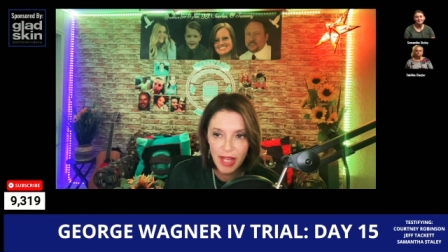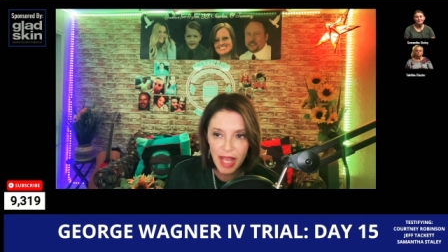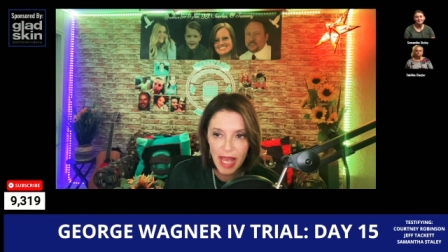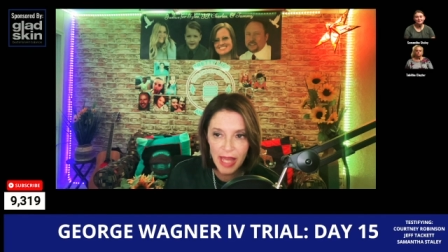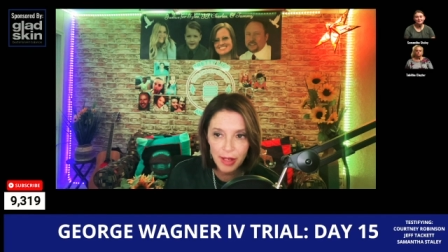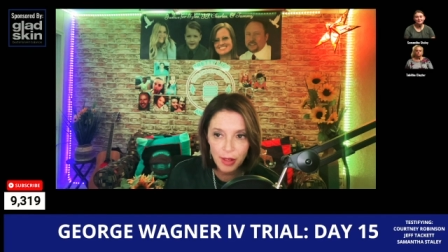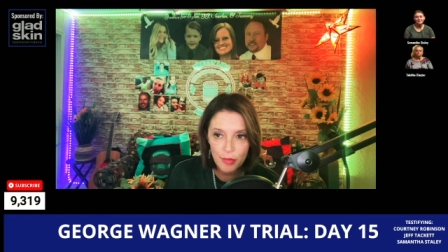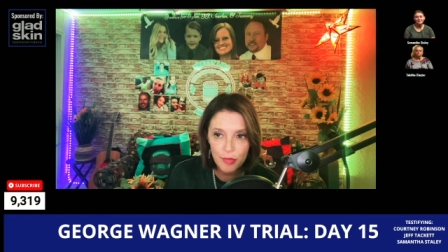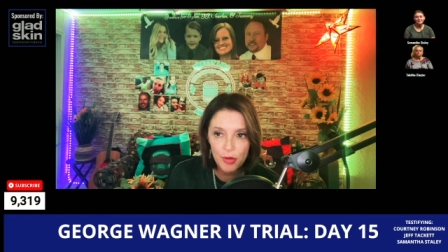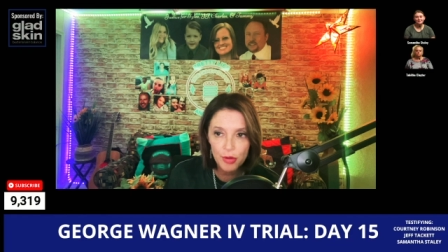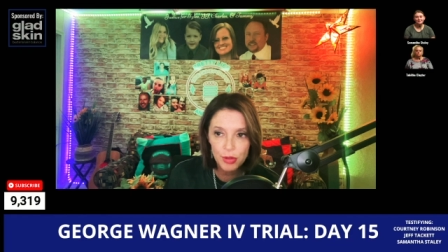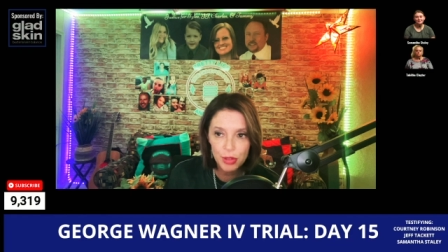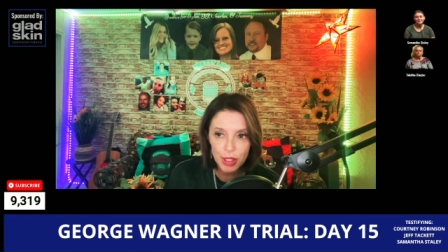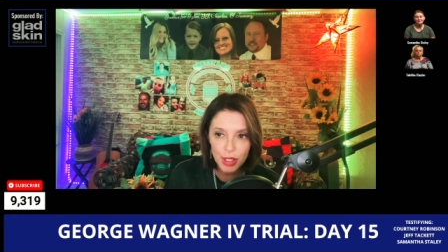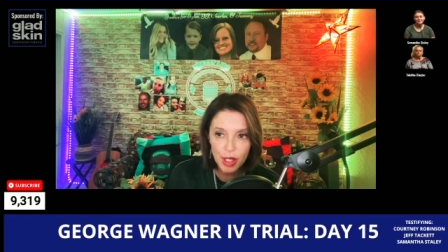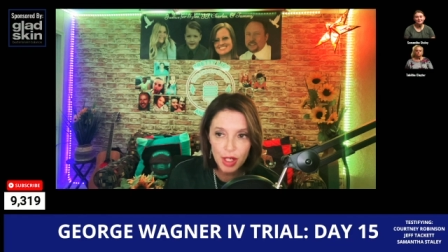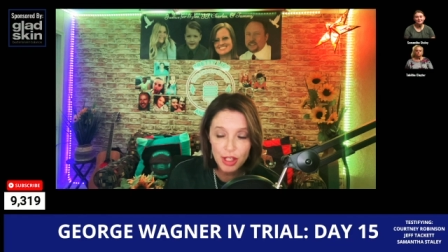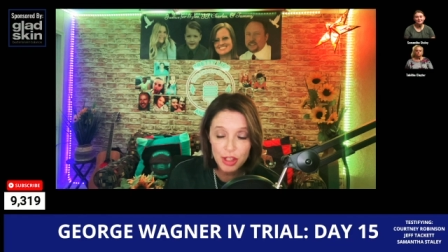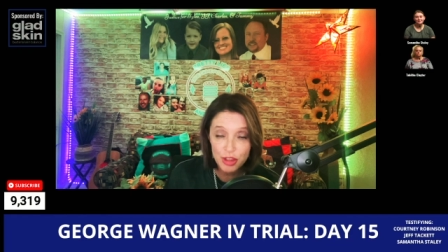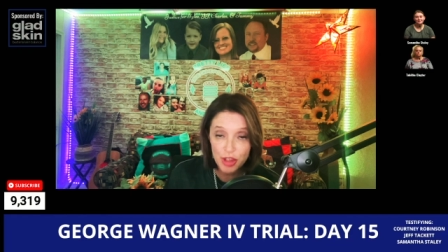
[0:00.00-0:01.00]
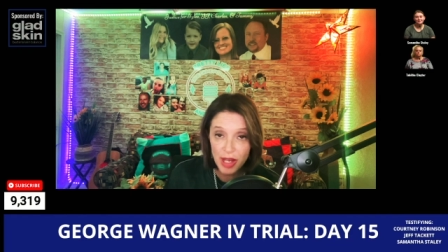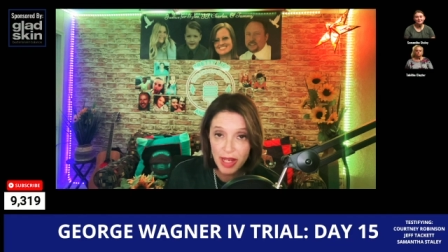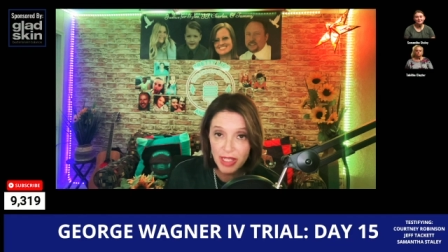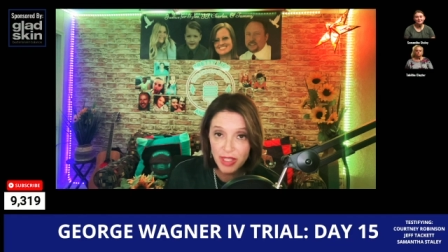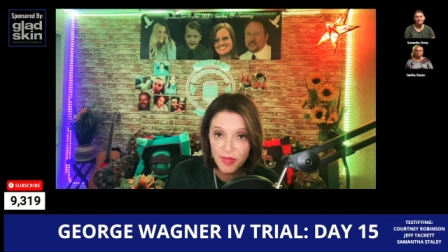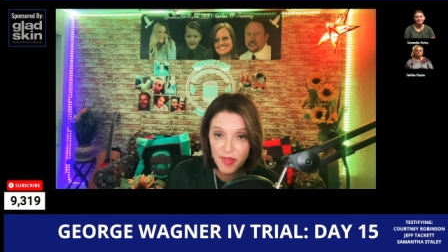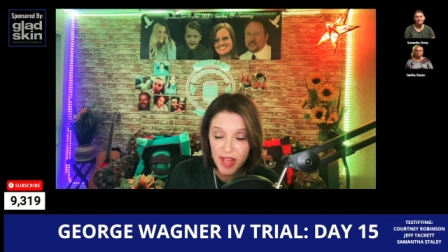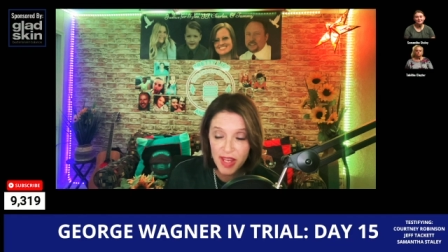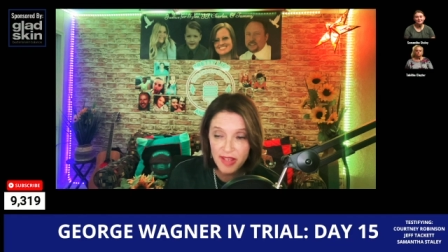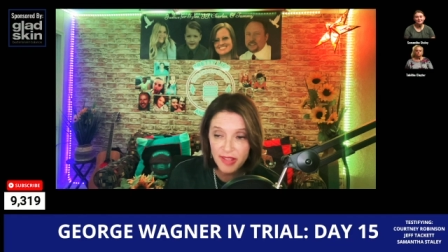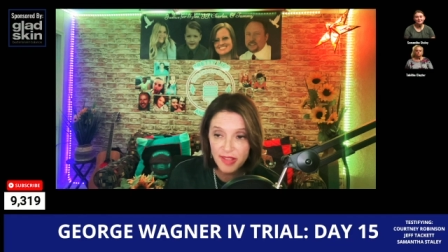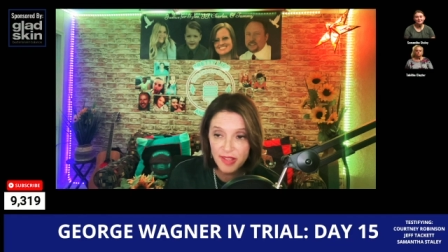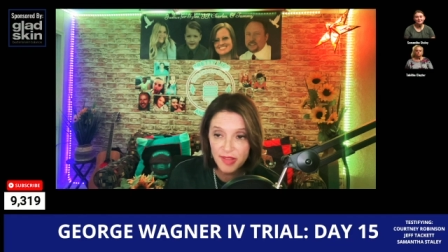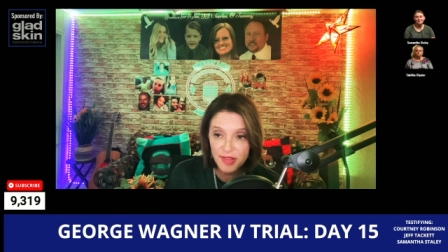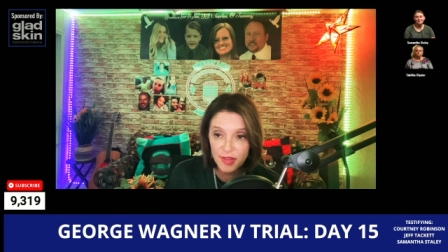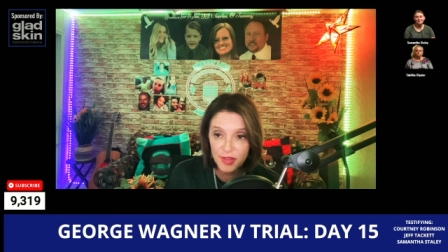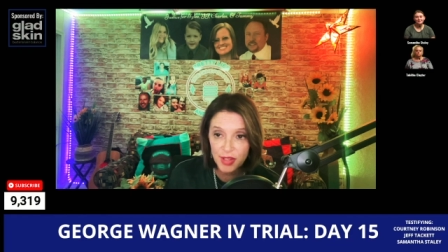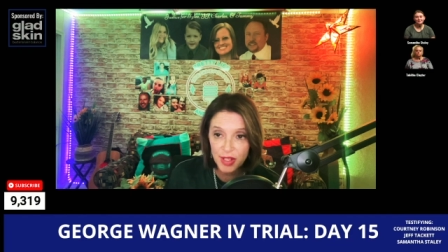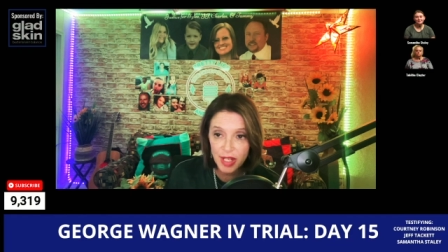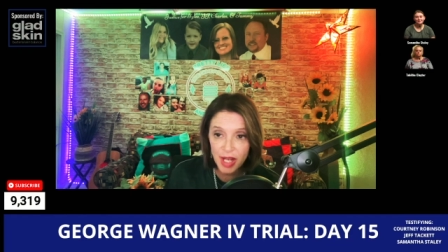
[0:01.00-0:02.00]
I know the look on Jake's face is a
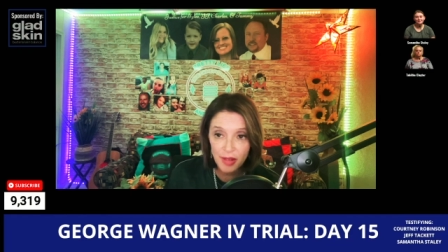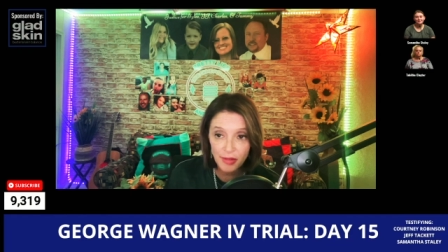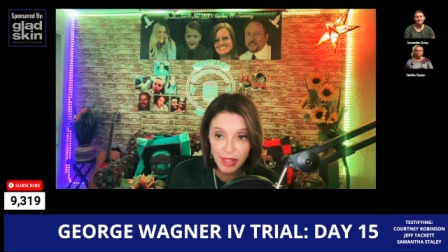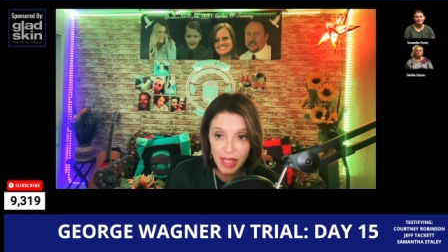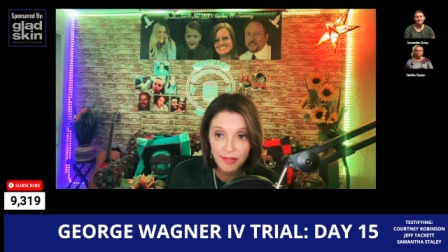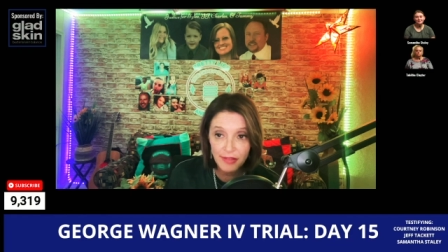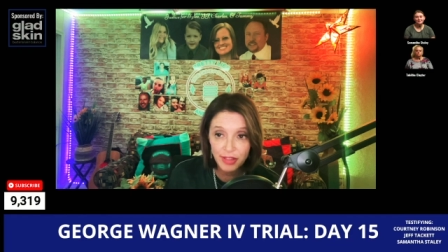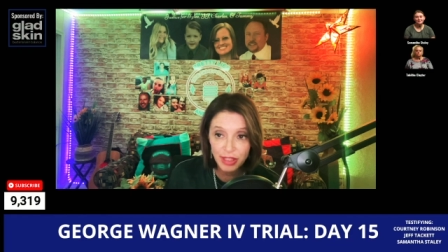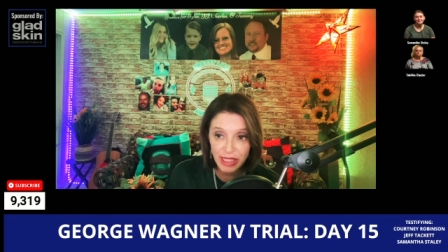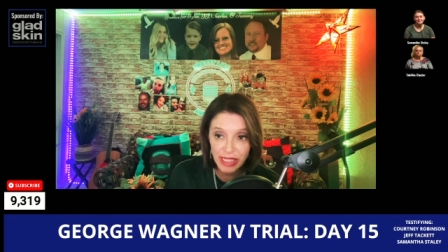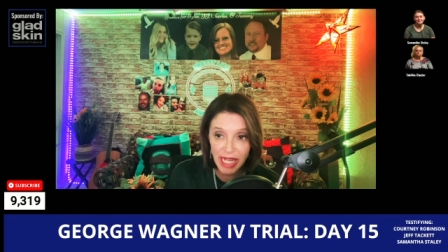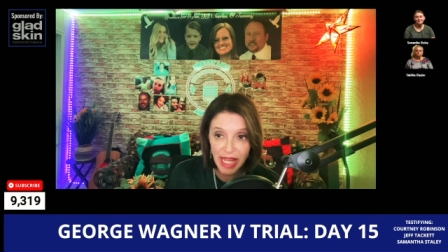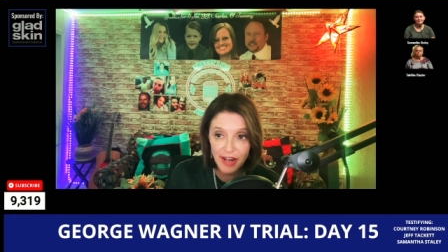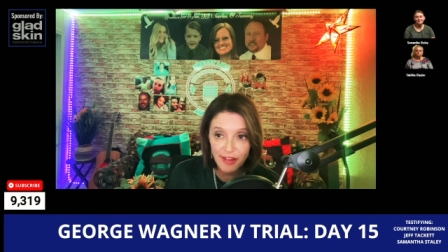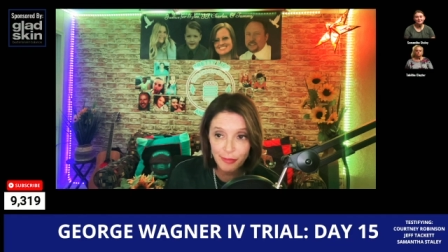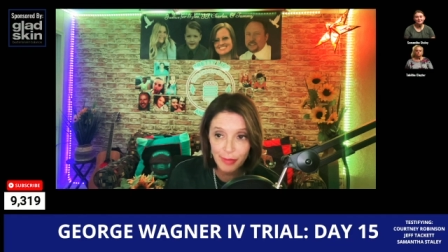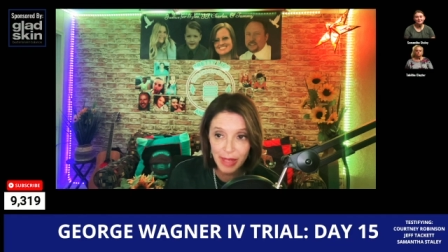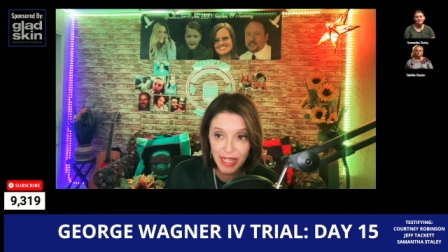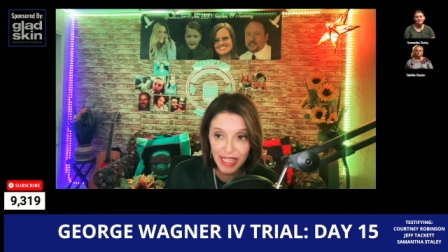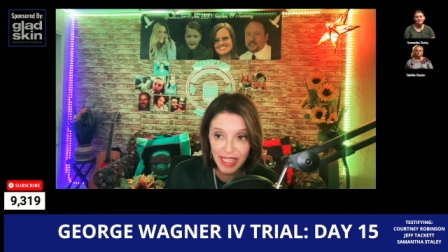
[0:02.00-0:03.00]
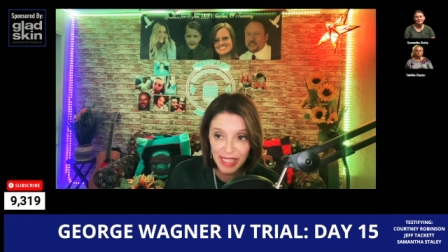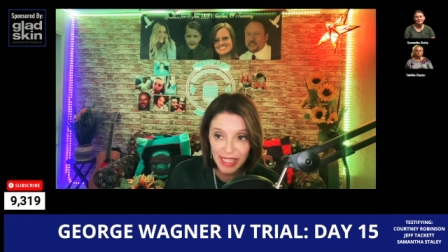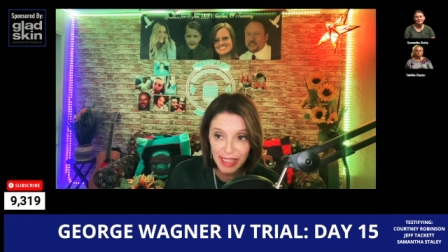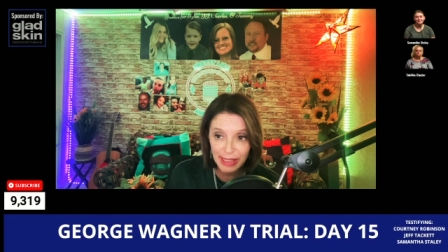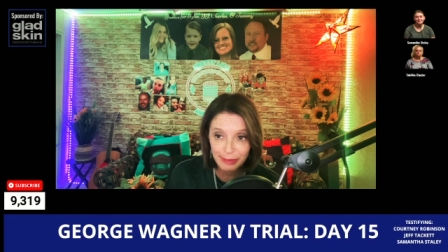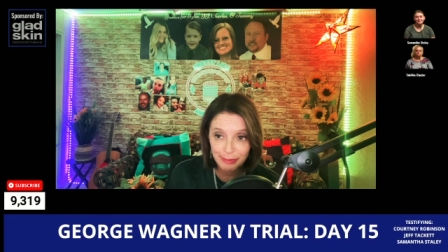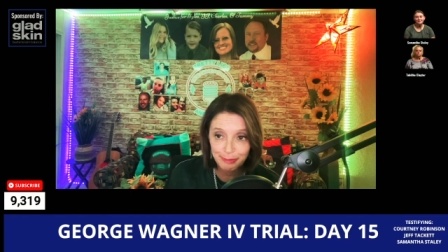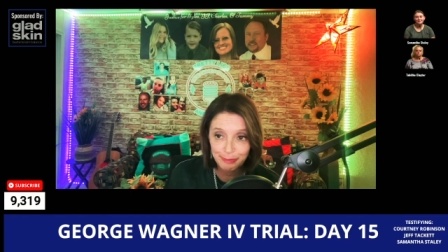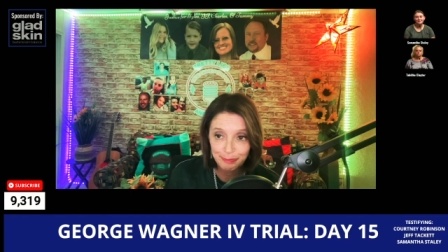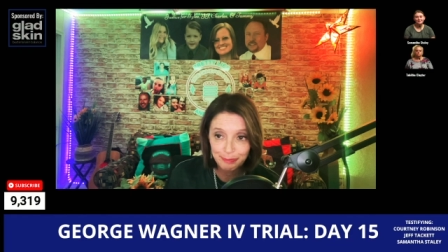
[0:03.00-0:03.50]
look I'll never get out of my head.